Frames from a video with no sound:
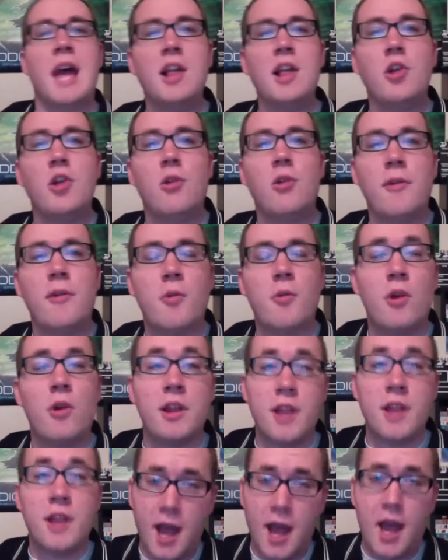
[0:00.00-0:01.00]
Hello
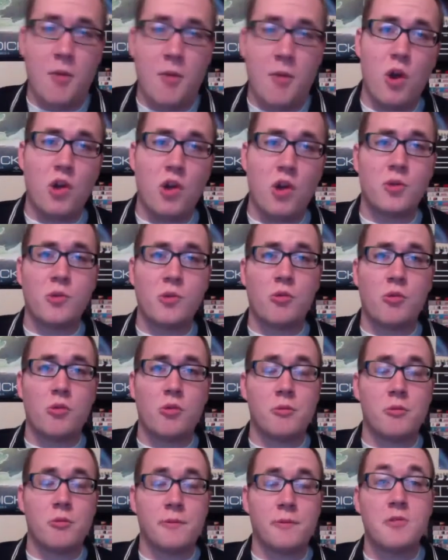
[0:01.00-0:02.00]
everyone, welcome to Road
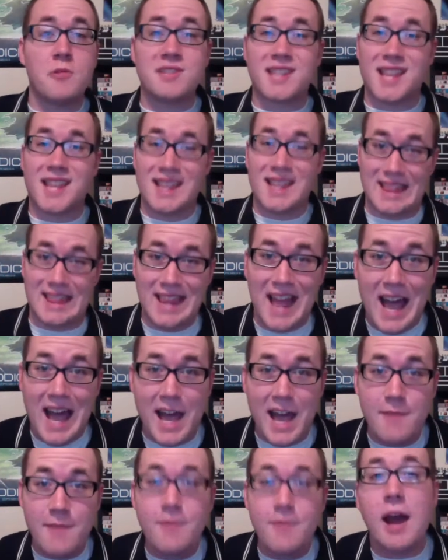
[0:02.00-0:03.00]
Reviews
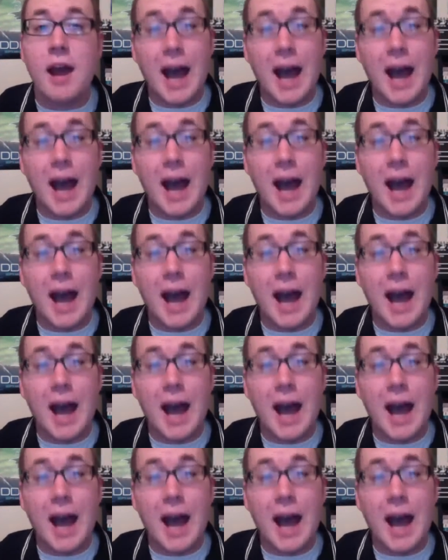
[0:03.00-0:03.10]
Live.